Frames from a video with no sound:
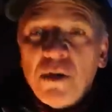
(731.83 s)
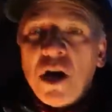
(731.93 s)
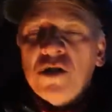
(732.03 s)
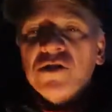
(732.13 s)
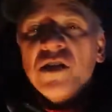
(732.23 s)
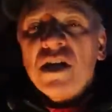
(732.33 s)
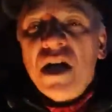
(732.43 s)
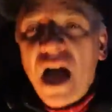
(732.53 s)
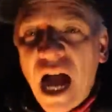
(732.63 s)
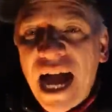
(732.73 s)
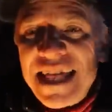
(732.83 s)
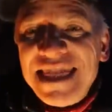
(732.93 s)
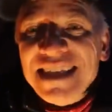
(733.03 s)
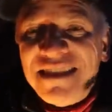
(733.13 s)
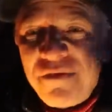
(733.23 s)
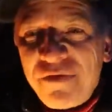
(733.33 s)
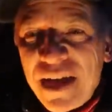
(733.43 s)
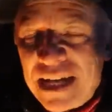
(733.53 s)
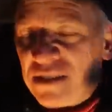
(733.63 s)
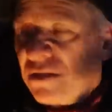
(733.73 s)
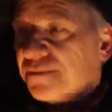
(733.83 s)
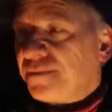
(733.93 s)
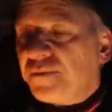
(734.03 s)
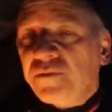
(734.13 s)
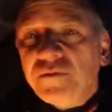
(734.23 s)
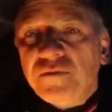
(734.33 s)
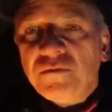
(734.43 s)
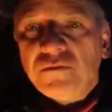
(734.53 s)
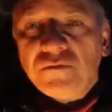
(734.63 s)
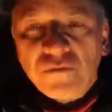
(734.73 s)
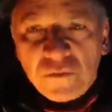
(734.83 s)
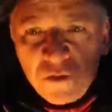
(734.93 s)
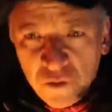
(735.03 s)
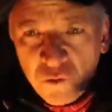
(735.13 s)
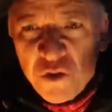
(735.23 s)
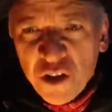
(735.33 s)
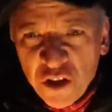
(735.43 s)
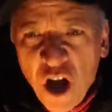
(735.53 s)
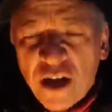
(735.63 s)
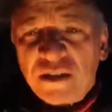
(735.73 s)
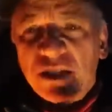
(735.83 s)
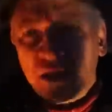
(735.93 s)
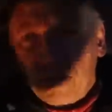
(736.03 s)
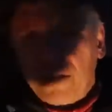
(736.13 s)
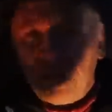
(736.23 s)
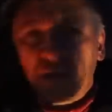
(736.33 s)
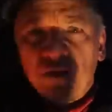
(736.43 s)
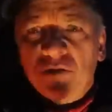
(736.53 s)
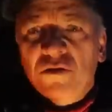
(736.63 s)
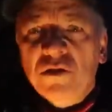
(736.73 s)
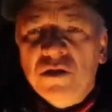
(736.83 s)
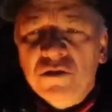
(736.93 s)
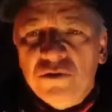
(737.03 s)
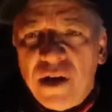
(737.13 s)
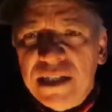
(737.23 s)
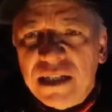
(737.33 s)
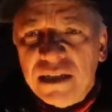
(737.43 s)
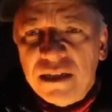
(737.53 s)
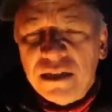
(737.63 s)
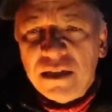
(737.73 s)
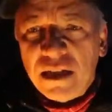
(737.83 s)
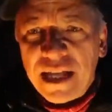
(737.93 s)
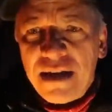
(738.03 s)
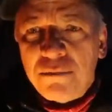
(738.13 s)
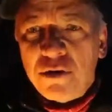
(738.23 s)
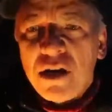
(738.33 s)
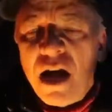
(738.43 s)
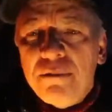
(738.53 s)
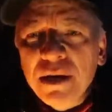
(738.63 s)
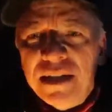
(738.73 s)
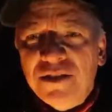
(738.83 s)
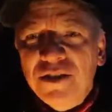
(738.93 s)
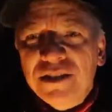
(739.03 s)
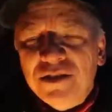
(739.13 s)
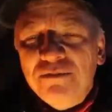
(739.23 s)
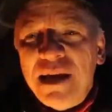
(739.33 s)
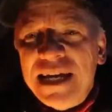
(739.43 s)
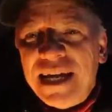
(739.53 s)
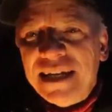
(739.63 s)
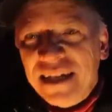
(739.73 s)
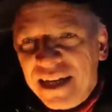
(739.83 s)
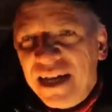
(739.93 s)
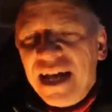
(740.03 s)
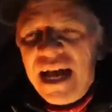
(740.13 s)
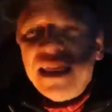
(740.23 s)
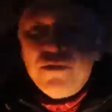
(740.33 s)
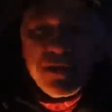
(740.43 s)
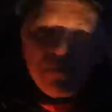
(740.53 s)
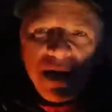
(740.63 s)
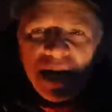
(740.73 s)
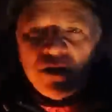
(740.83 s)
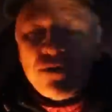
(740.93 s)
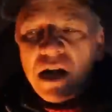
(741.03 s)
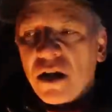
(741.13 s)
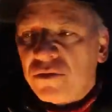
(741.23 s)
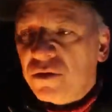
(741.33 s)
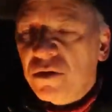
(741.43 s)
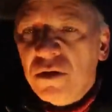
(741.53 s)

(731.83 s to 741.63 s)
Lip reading: marks on the fence where the dogs had tried to clamber up and couldn't make it and then went back around.